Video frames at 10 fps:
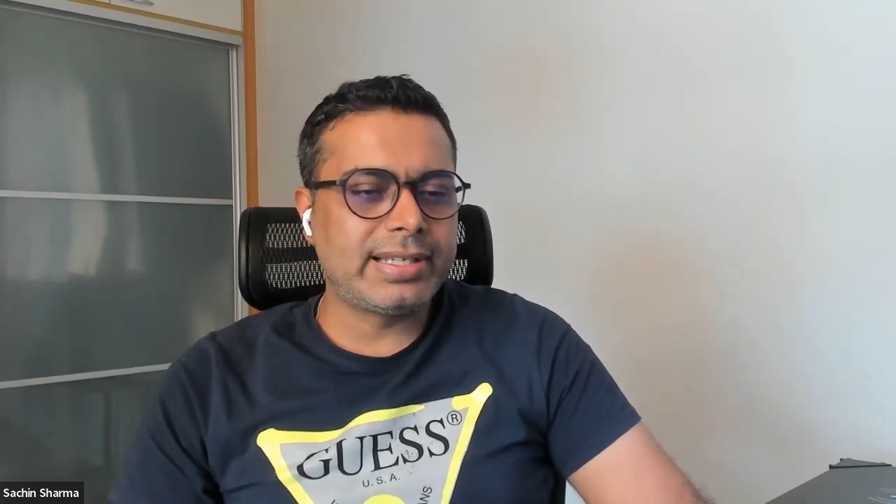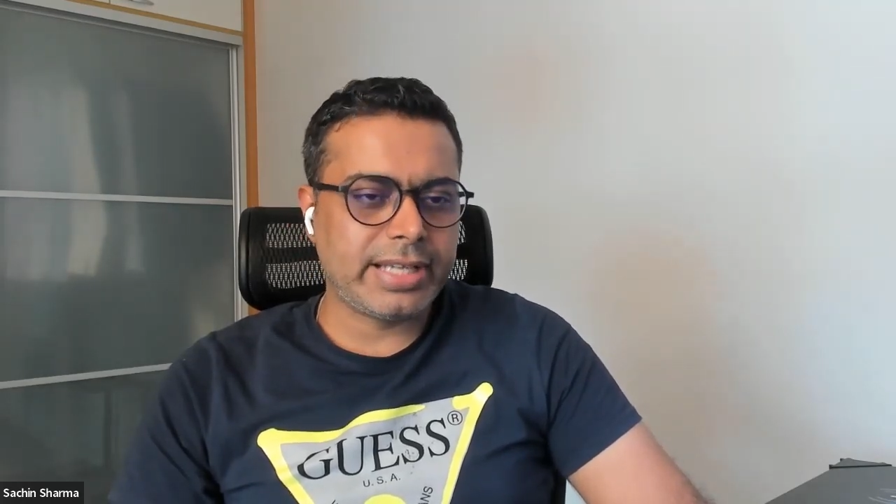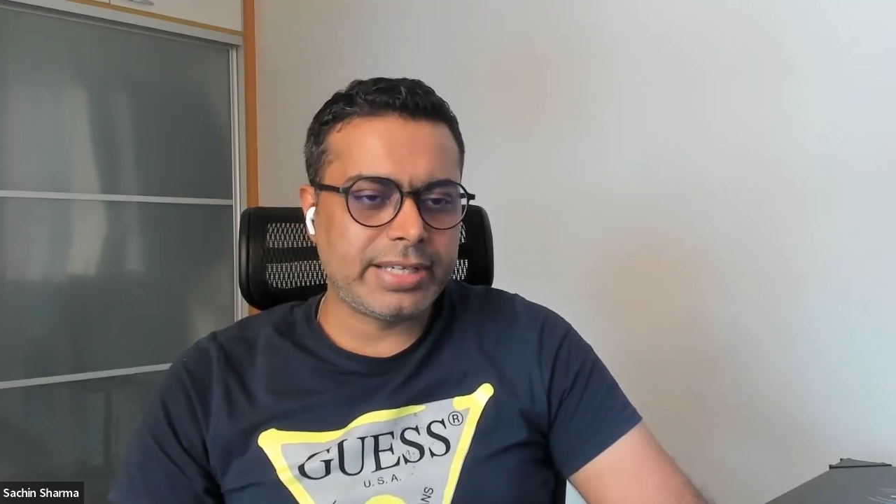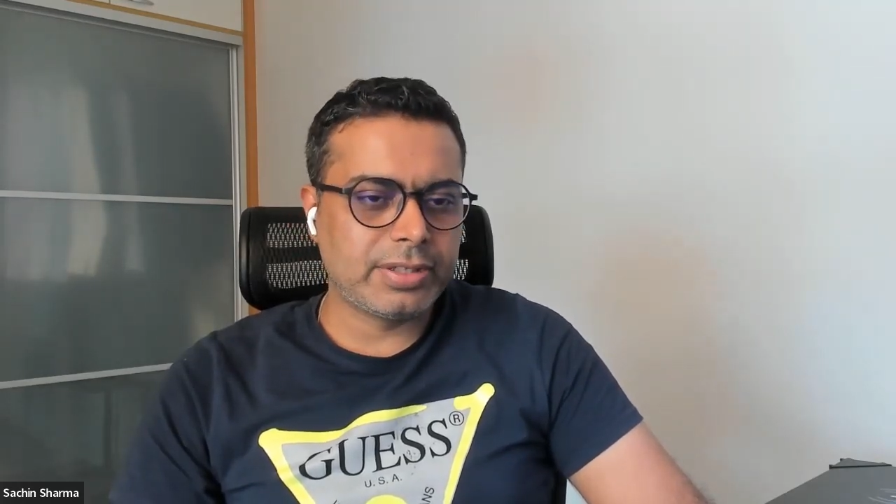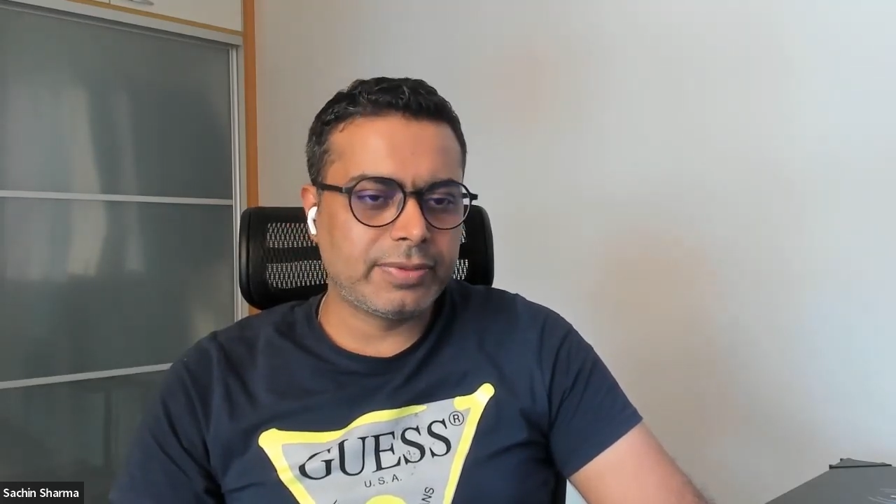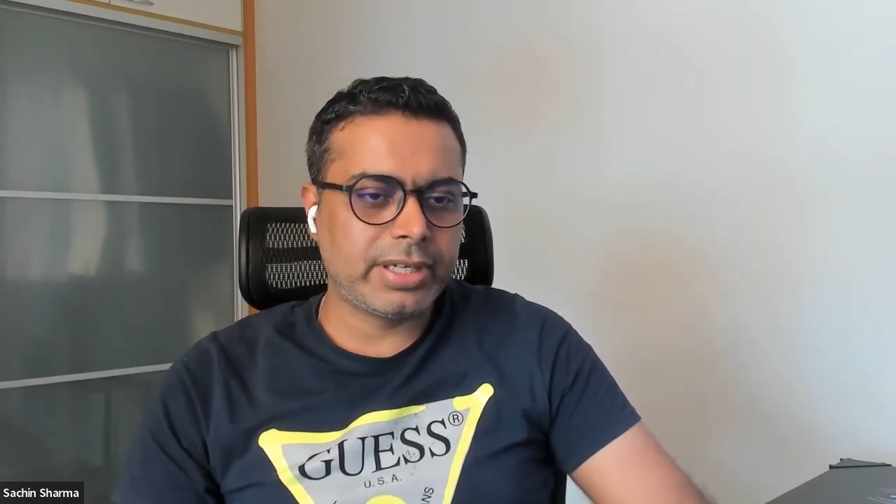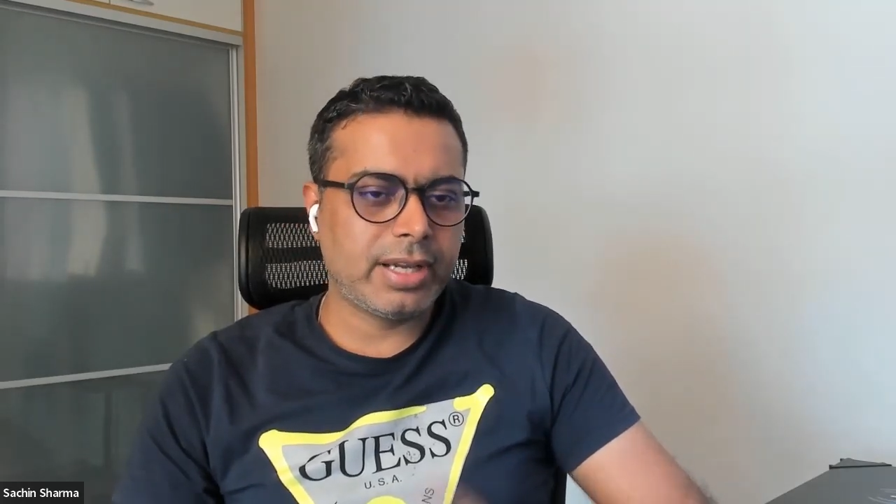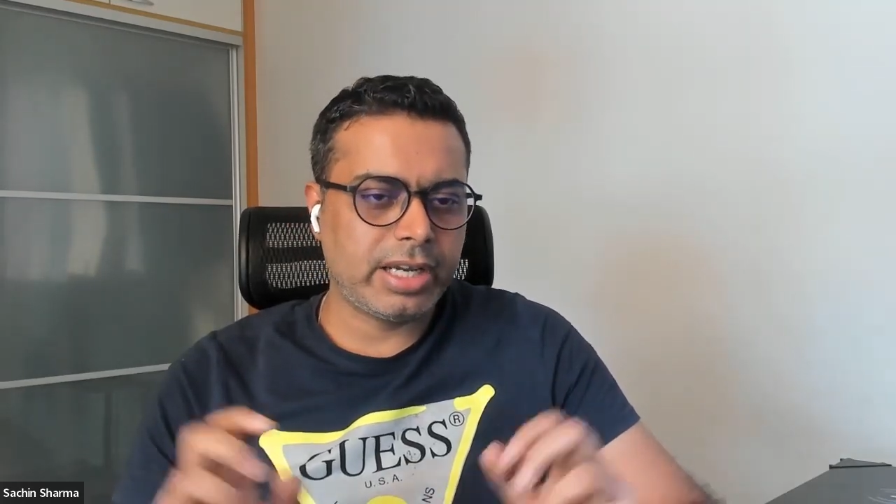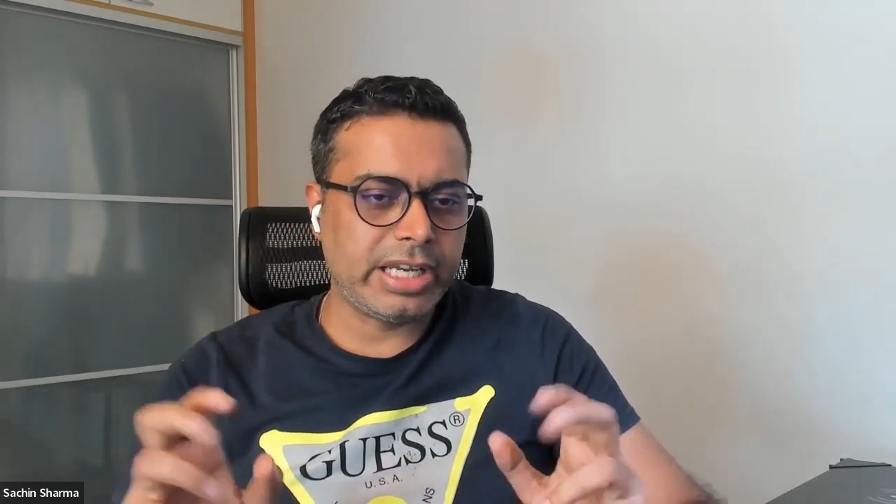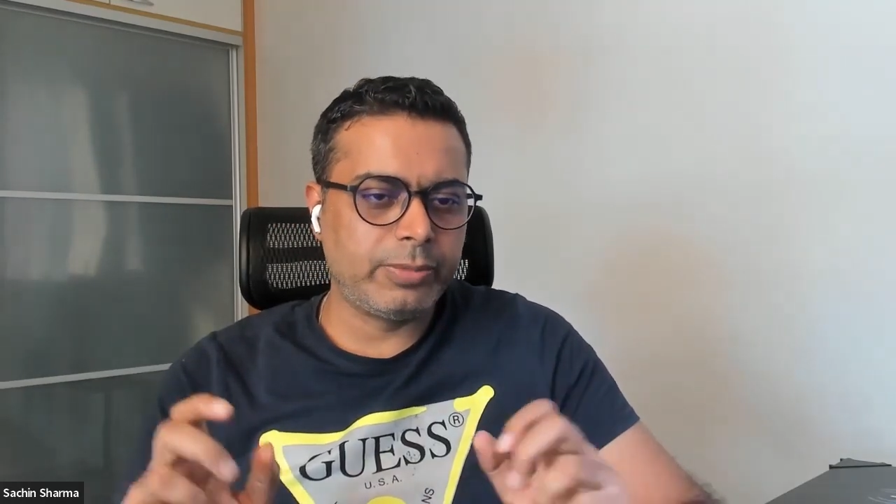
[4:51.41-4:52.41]
stage of that
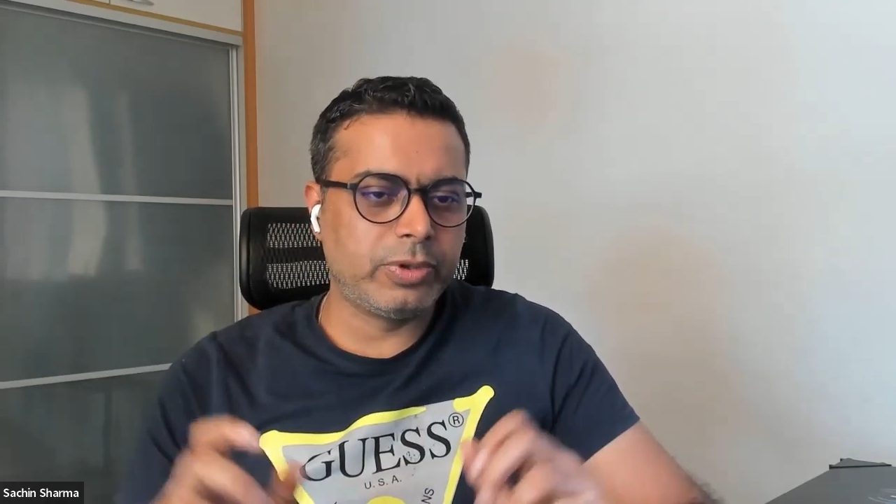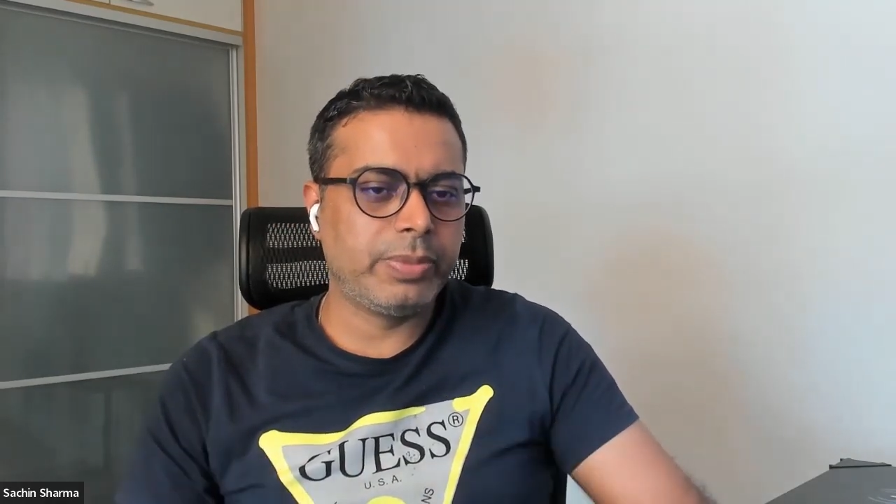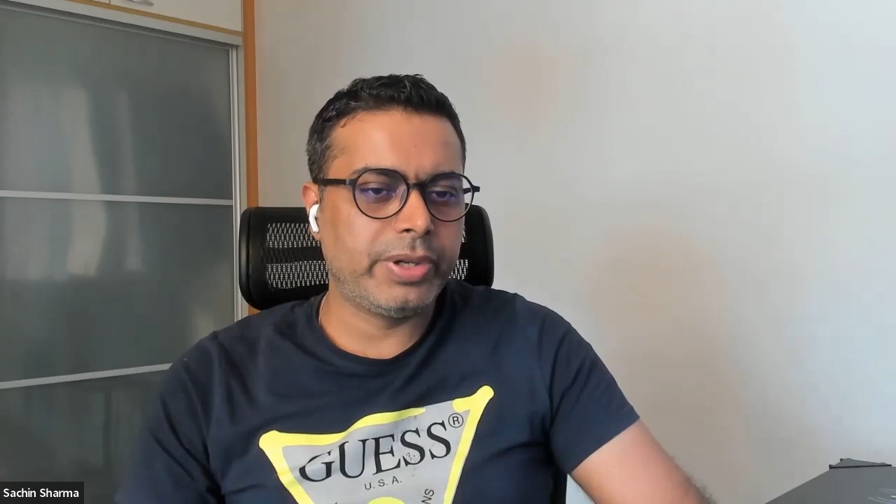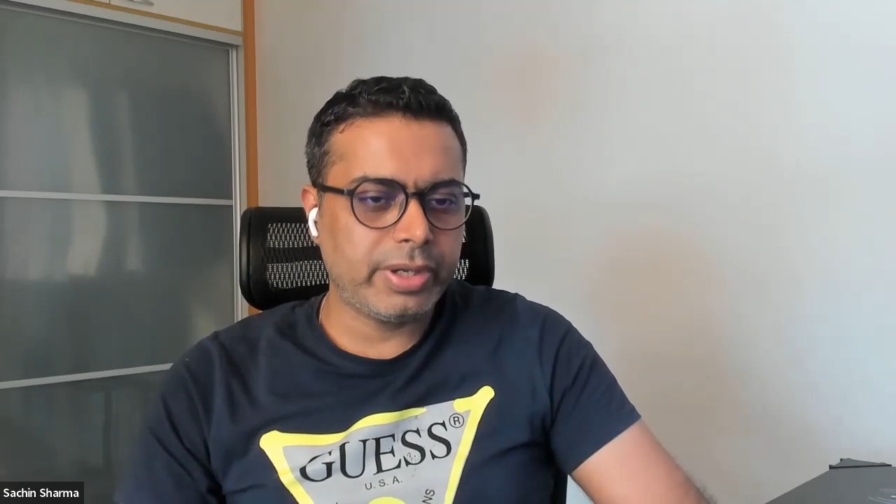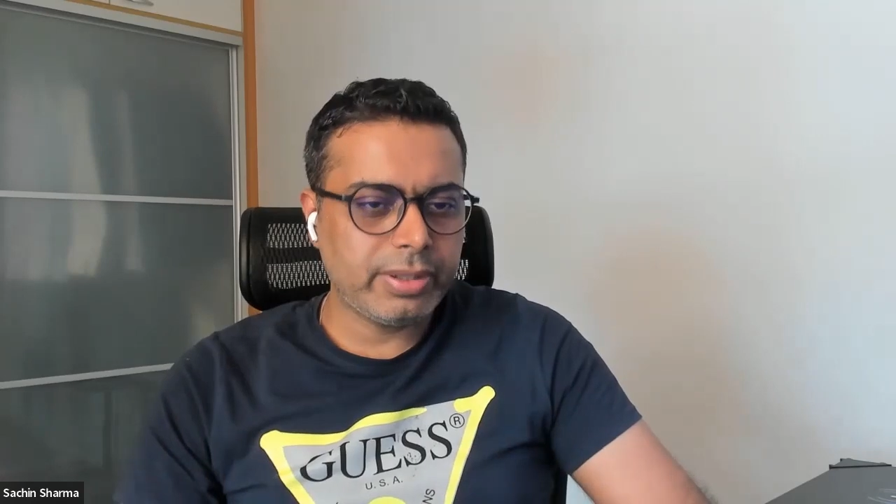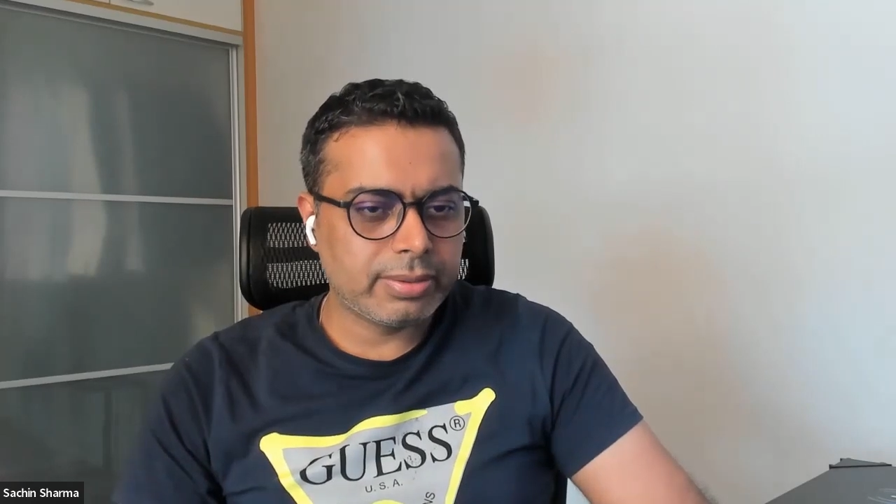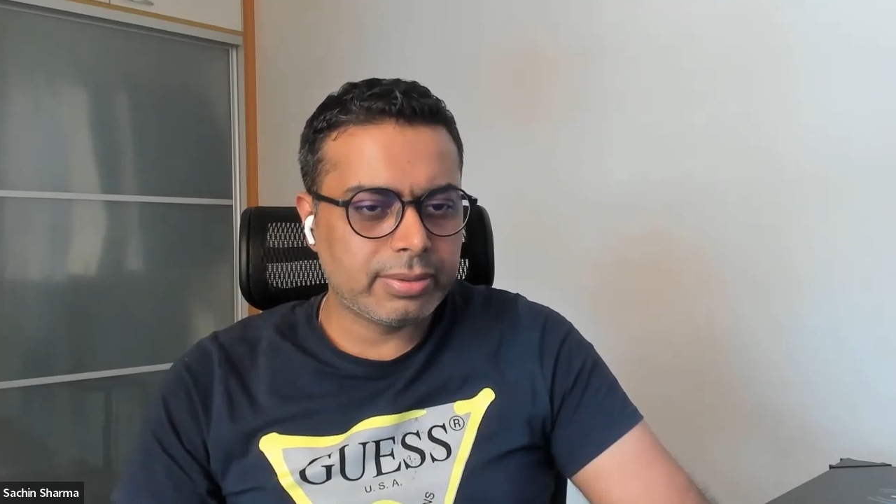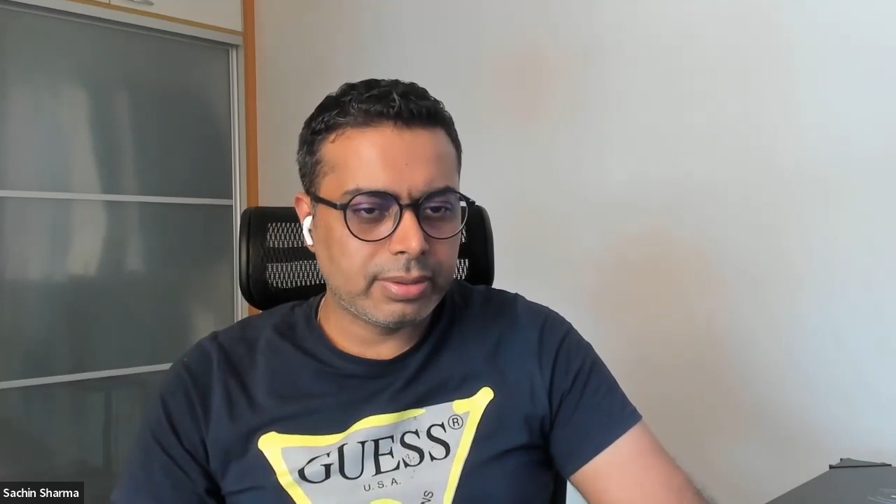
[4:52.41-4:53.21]
honeymoon period,